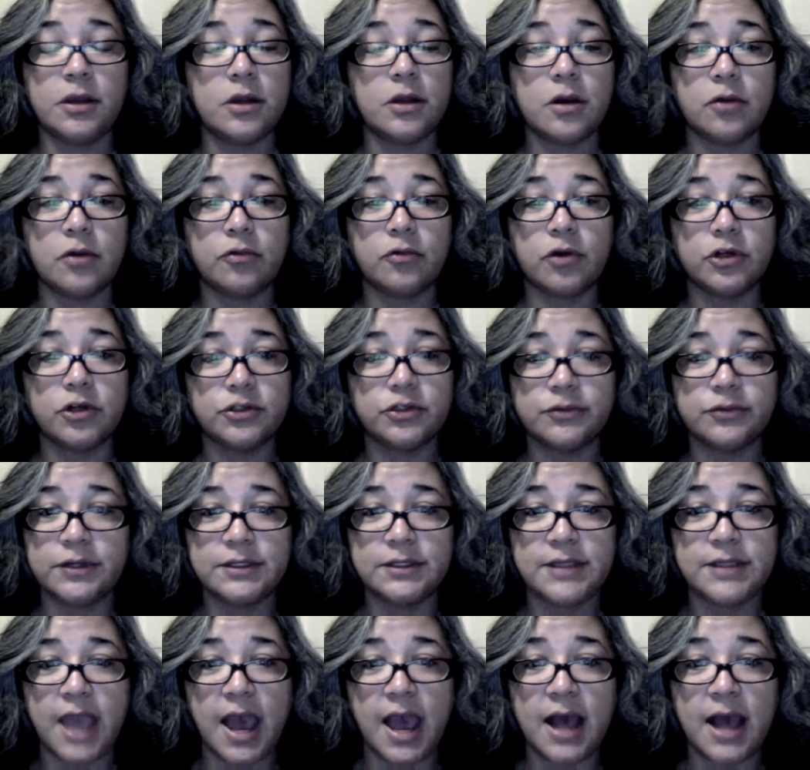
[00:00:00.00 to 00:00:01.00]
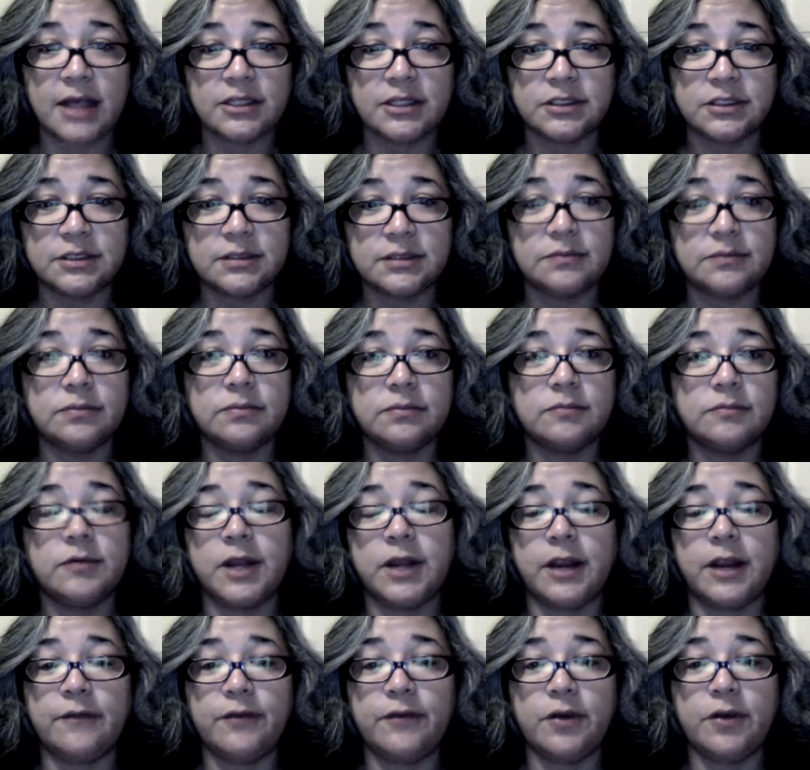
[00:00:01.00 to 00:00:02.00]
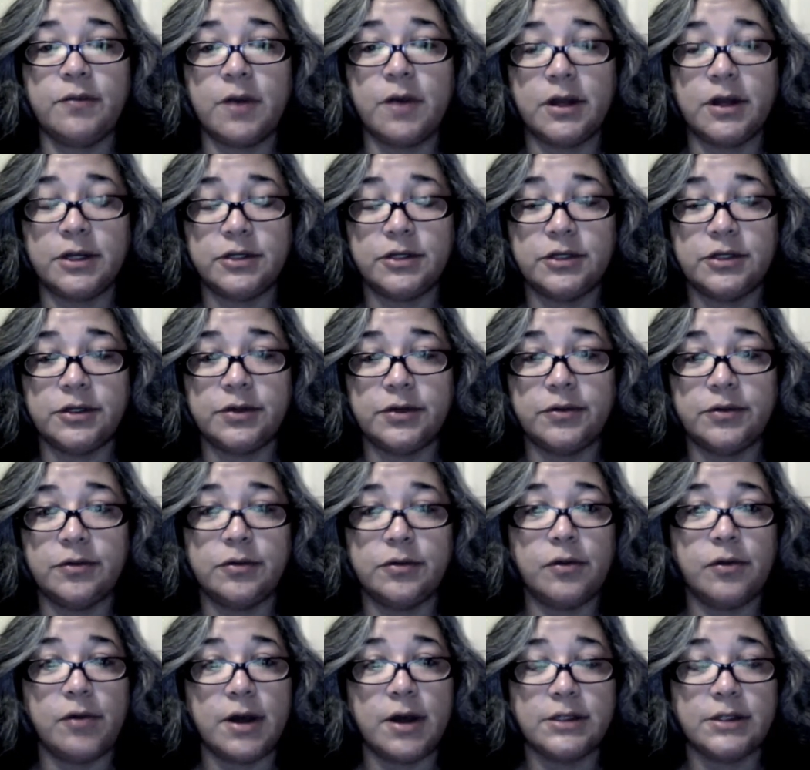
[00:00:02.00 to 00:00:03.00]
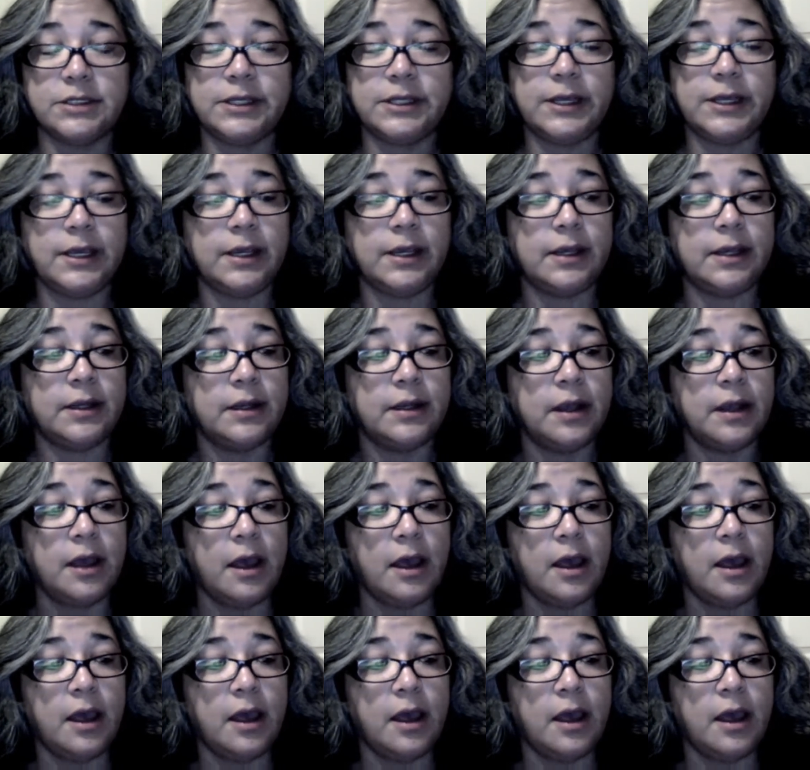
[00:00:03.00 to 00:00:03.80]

groceries, gas, whatever you want to do, go out to eat.